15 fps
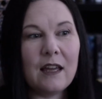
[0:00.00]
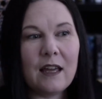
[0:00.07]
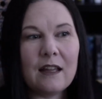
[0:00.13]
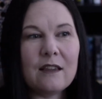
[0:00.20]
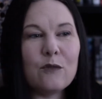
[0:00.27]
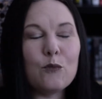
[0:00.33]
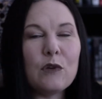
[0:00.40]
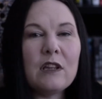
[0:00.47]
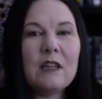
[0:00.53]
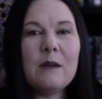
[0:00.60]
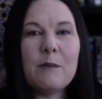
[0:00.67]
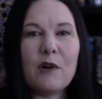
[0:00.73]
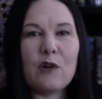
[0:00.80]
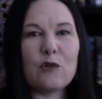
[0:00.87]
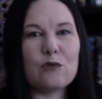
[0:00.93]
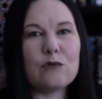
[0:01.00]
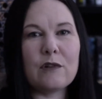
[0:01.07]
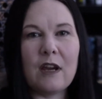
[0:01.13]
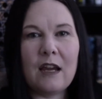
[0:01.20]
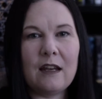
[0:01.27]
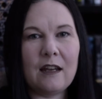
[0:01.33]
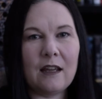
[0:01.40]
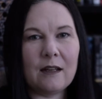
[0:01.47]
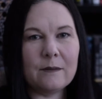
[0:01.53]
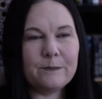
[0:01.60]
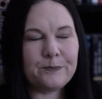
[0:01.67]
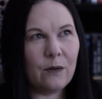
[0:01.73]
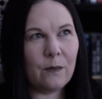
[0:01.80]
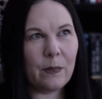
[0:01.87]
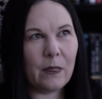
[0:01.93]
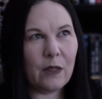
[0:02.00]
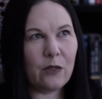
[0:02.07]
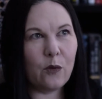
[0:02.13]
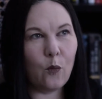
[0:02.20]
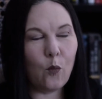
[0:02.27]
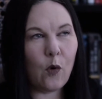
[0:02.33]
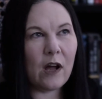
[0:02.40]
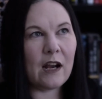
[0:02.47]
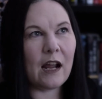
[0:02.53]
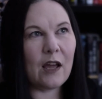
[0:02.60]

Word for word: It's really about creating the what